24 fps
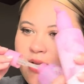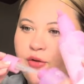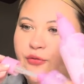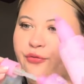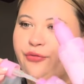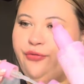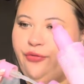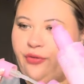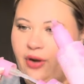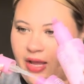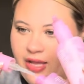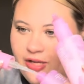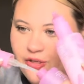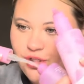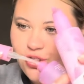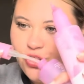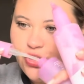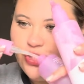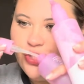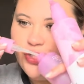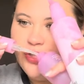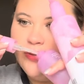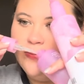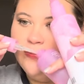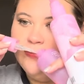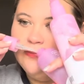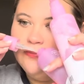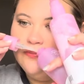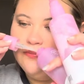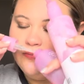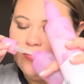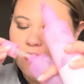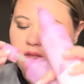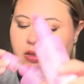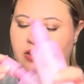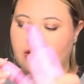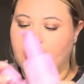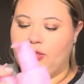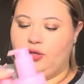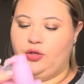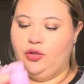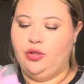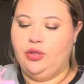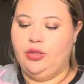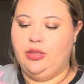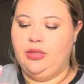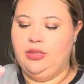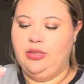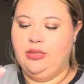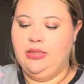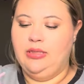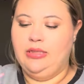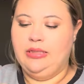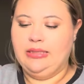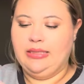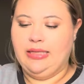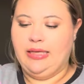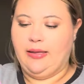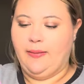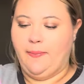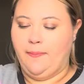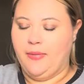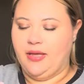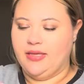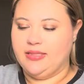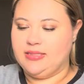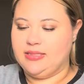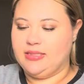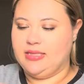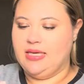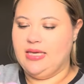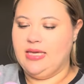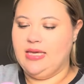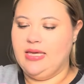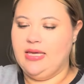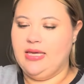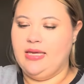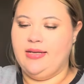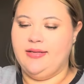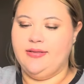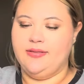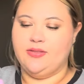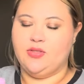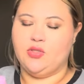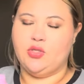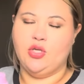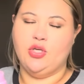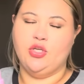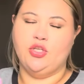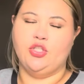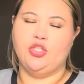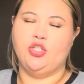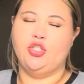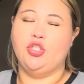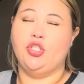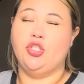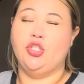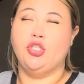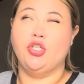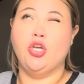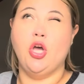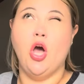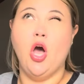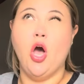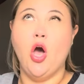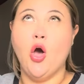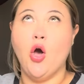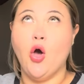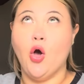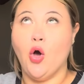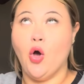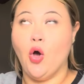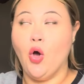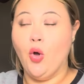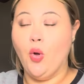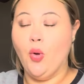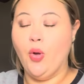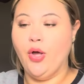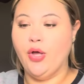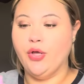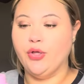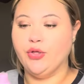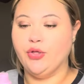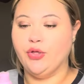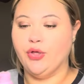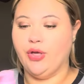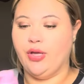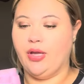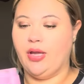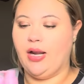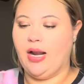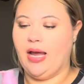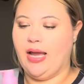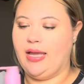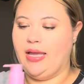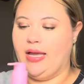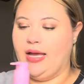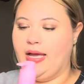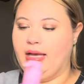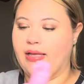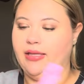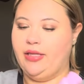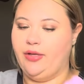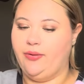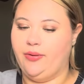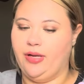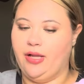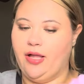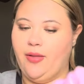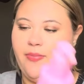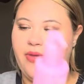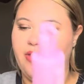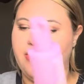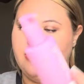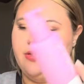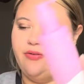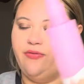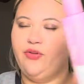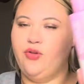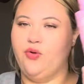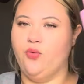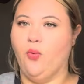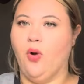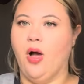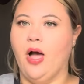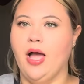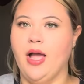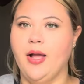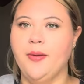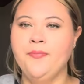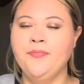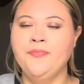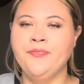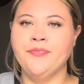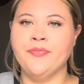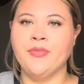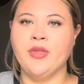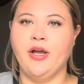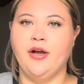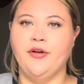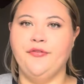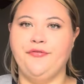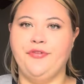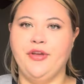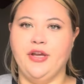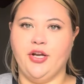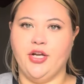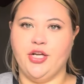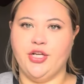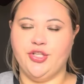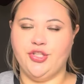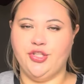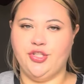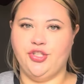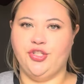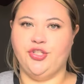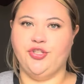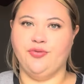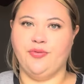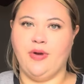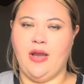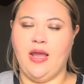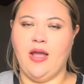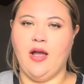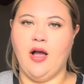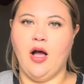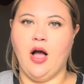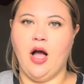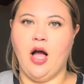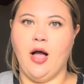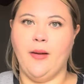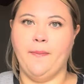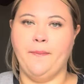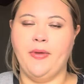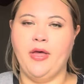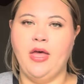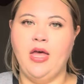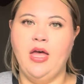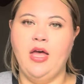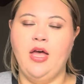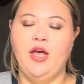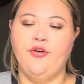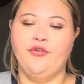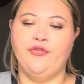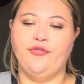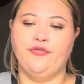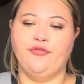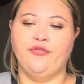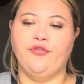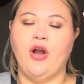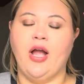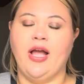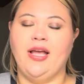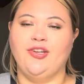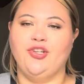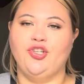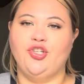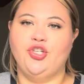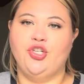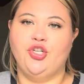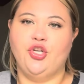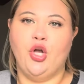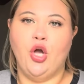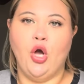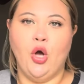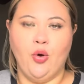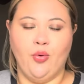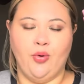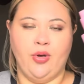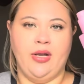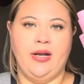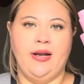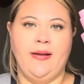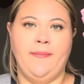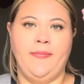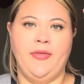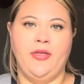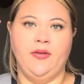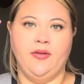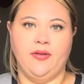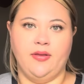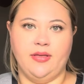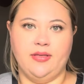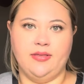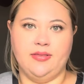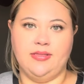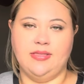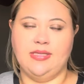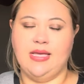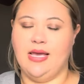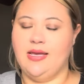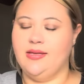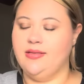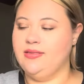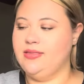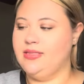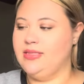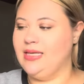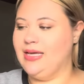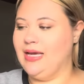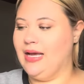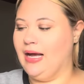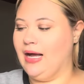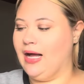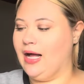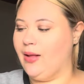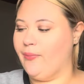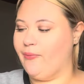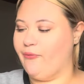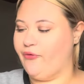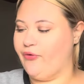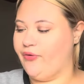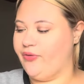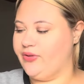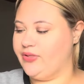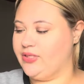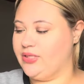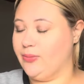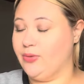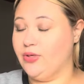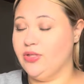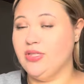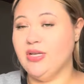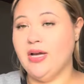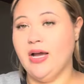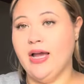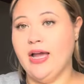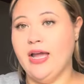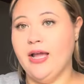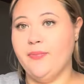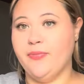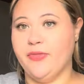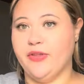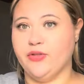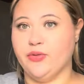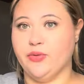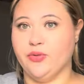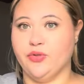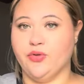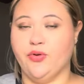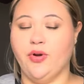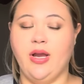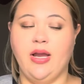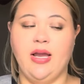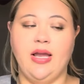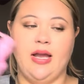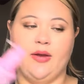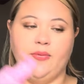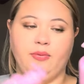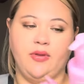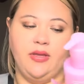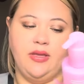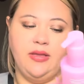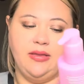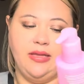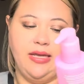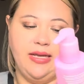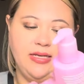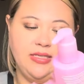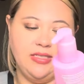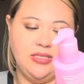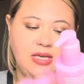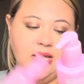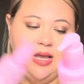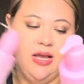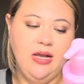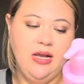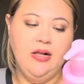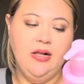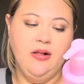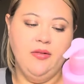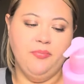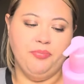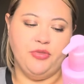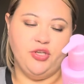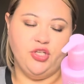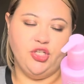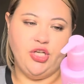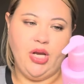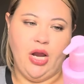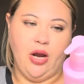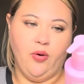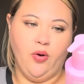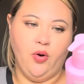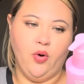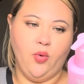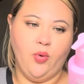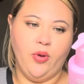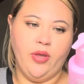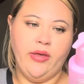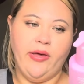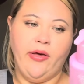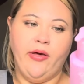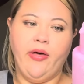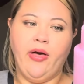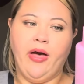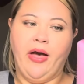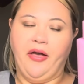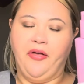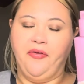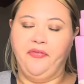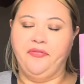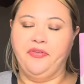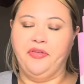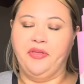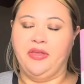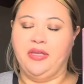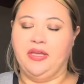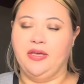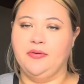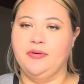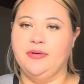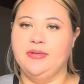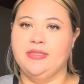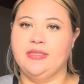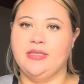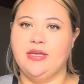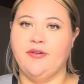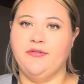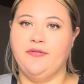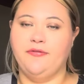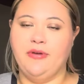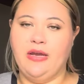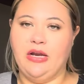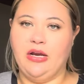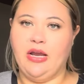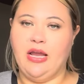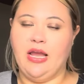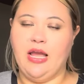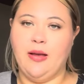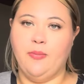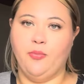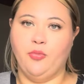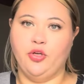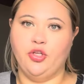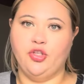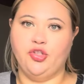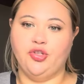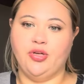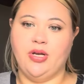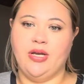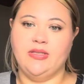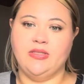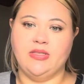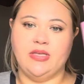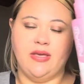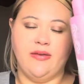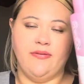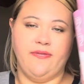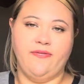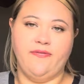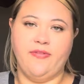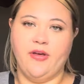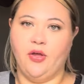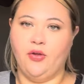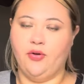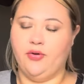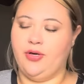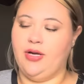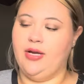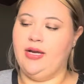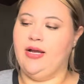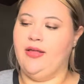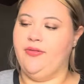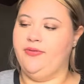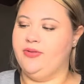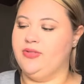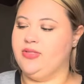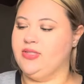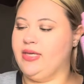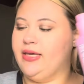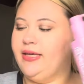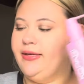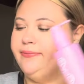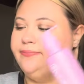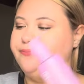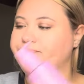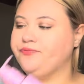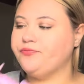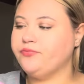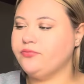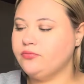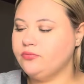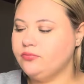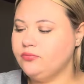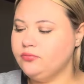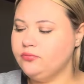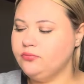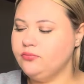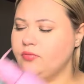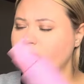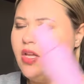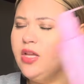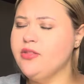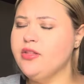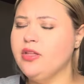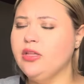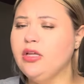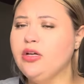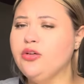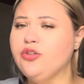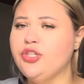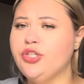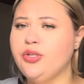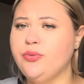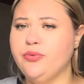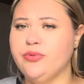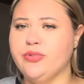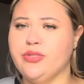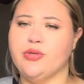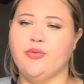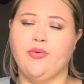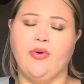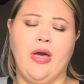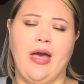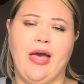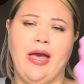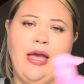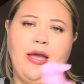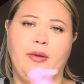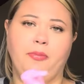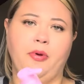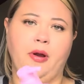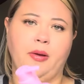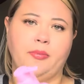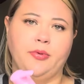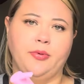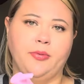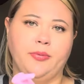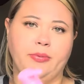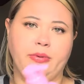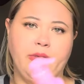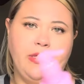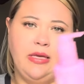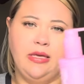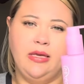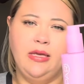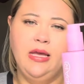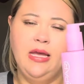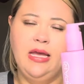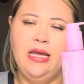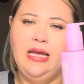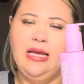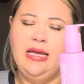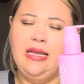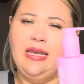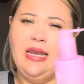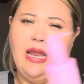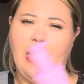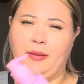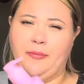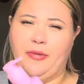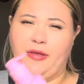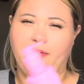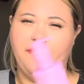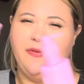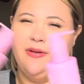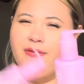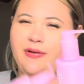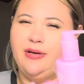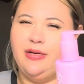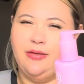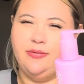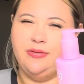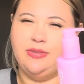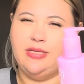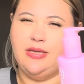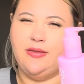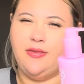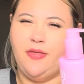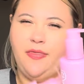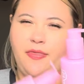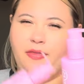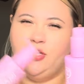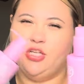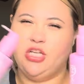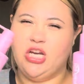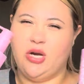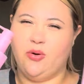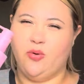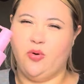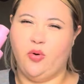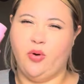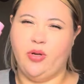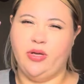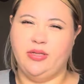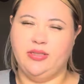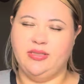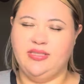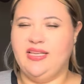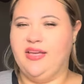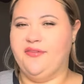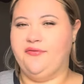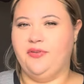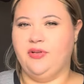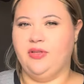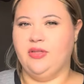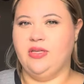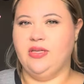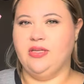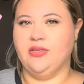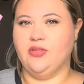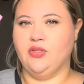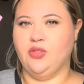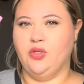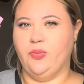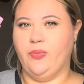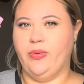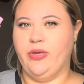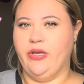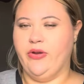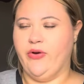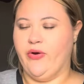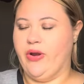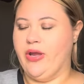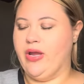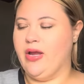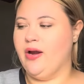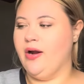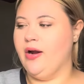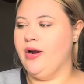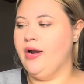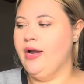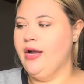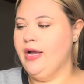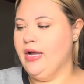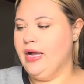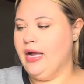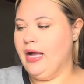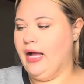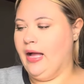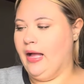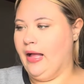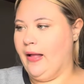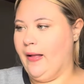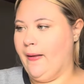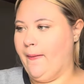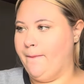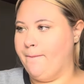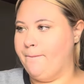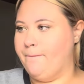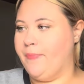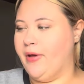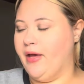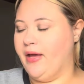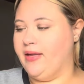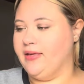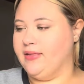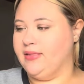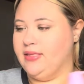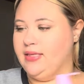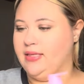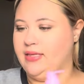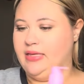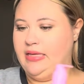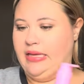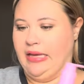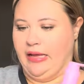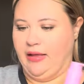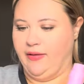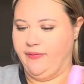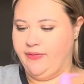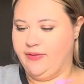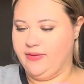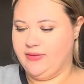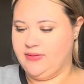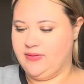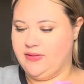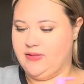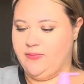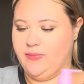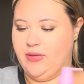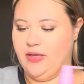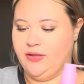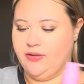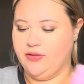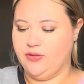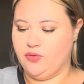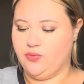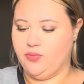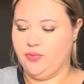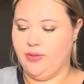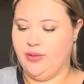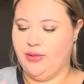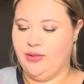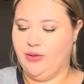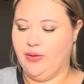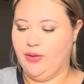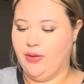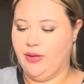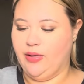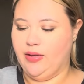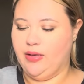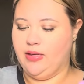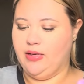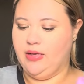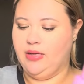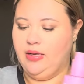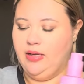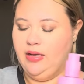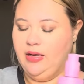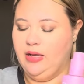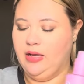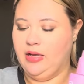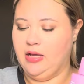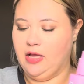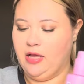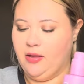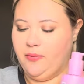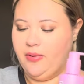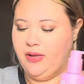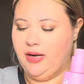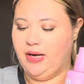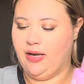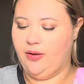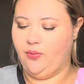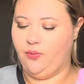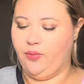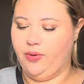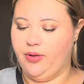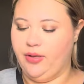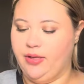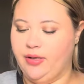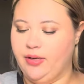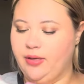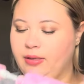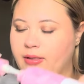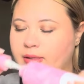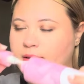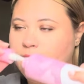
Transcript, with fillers: fresh, a little like musky. It is so so good. I highly recommend if you want a very straight up fresh coconut milk scent um, for the summertime. This was great. I really liked the shower oil. I feel like it was very moisturizing. It felt great on the skin. The lotion was okay, probably not my favorite. I would say that the shower oil definitely is superior, um, but yeah, the smell is really good, um, and I would,